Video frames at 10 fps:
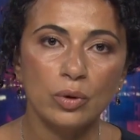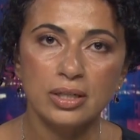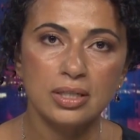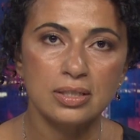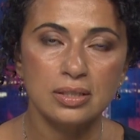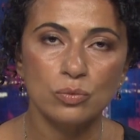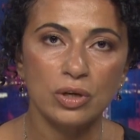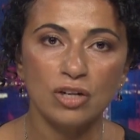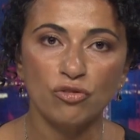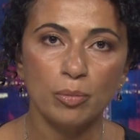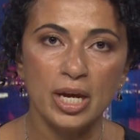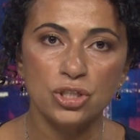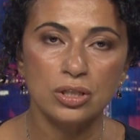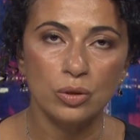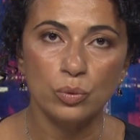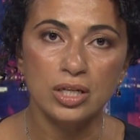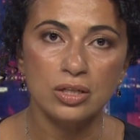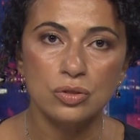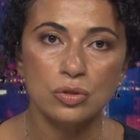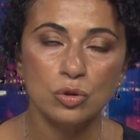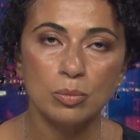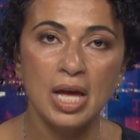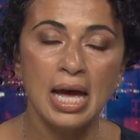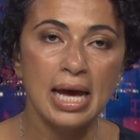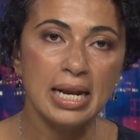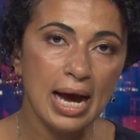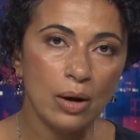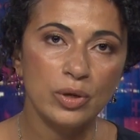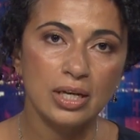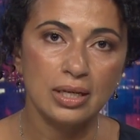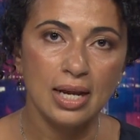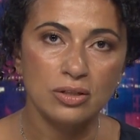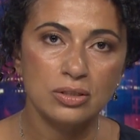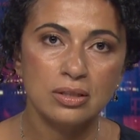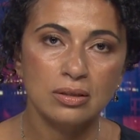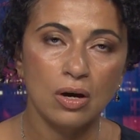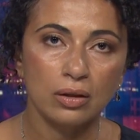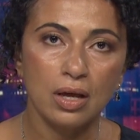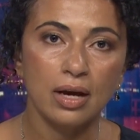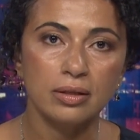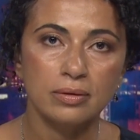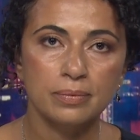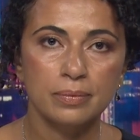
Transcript: what it is, what information that we consume and how we connect online.